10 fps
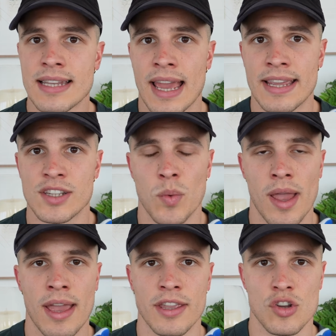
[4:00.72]
days
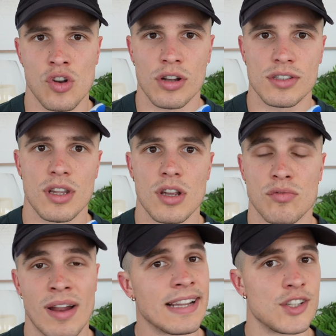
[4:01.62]
where you're not
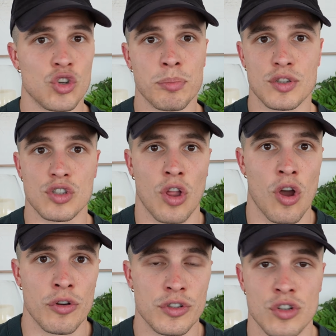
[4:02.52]
running super
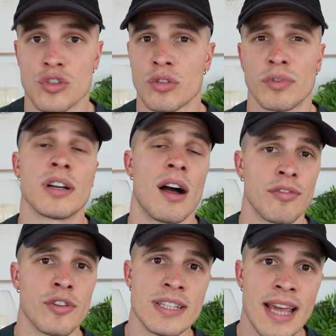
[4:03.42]
slow, so not a
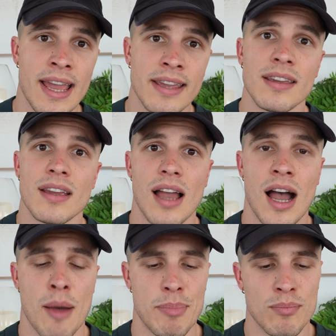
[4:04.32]
recovery day,
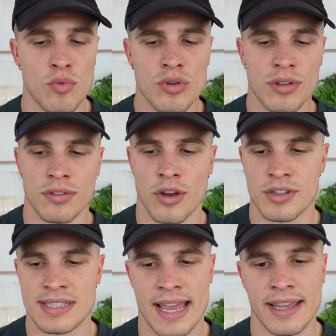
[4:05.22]
but more those
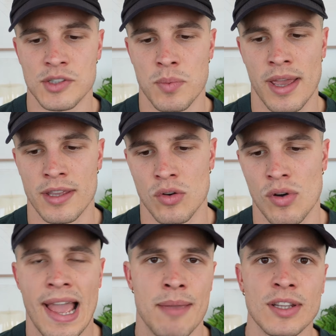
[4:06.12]
days where you're
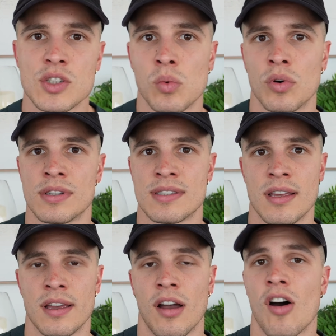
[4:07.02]
aiming towards
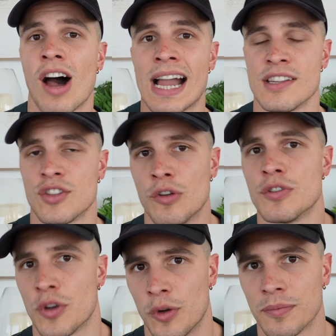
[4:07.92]
the higher zone
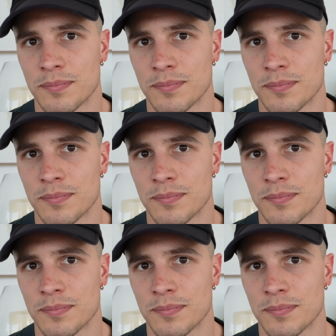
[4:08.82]
2.